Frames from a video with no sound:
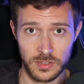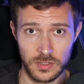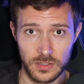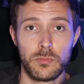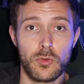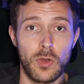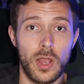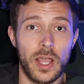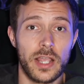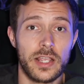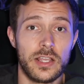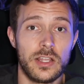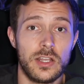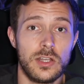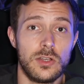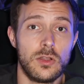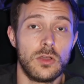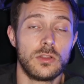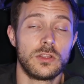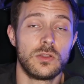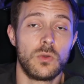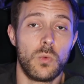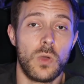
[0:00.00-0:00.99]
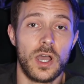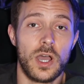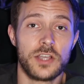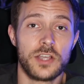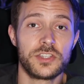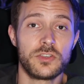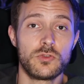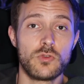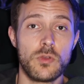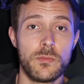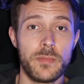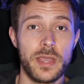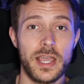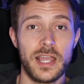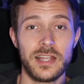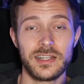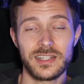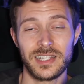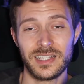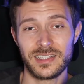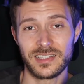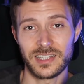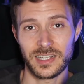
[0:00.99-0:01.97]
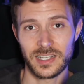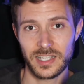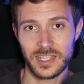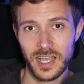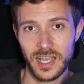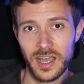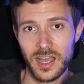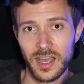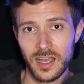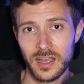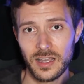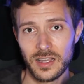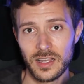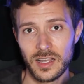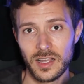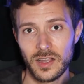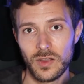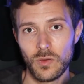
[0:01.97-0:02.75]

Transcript: Brian, none the wiser, remained in the car,